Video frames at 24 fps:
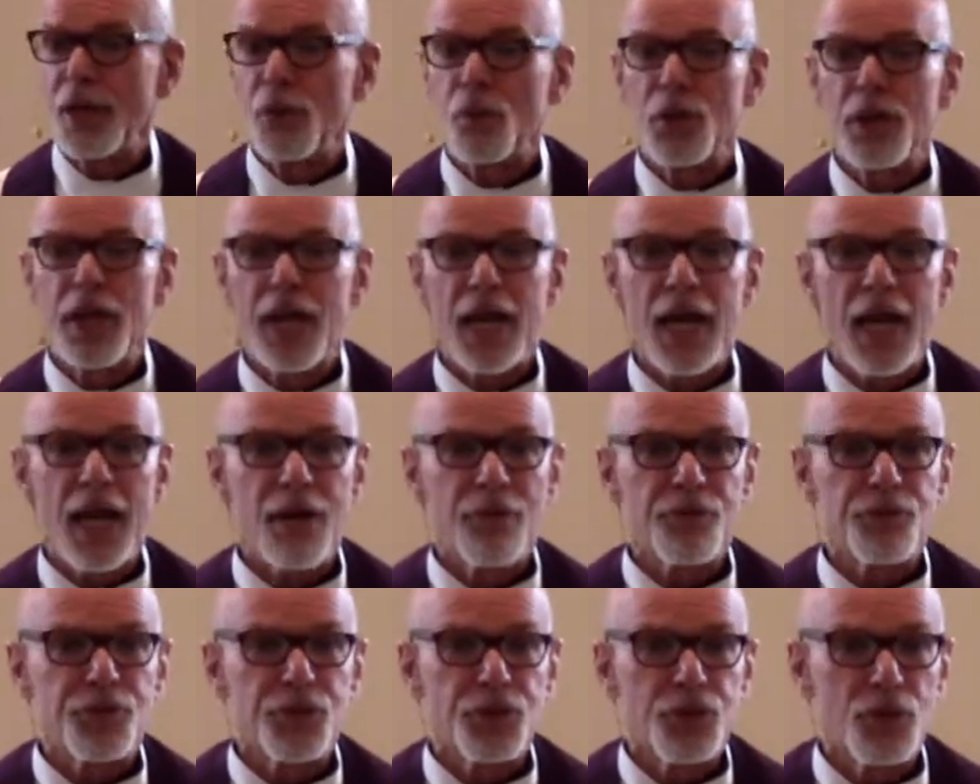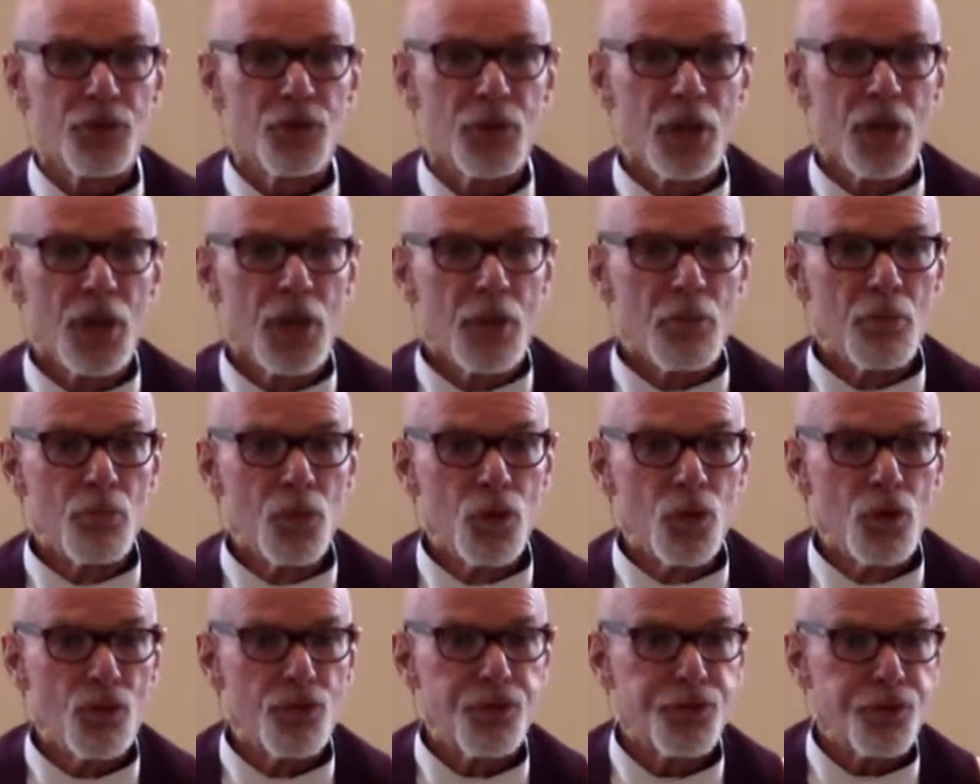would have to
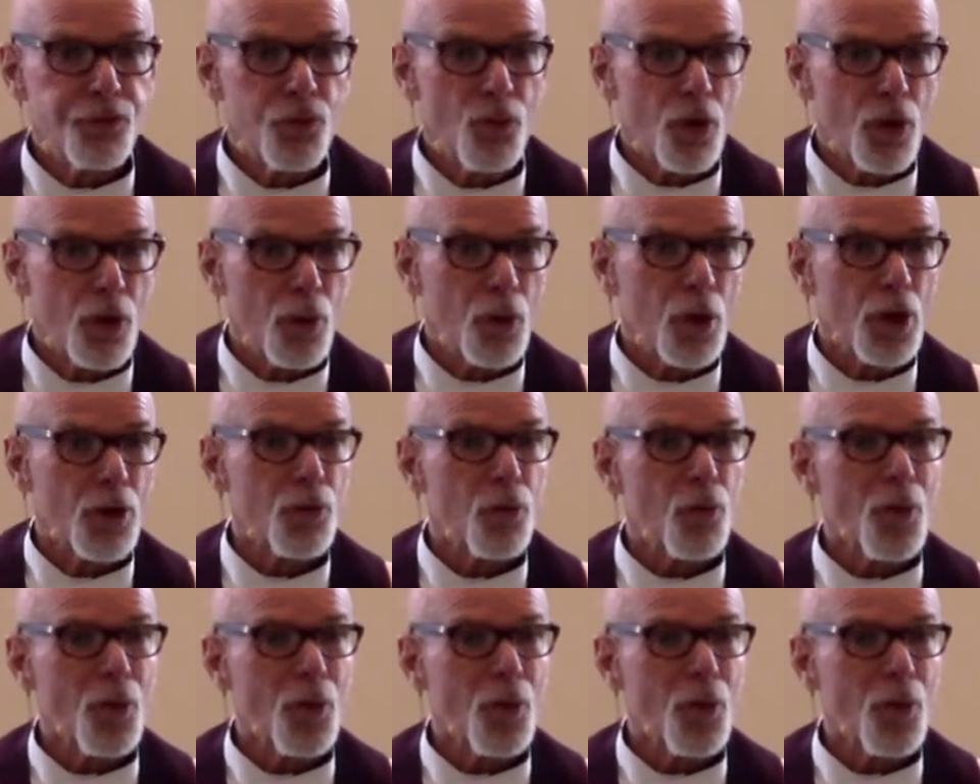move forward,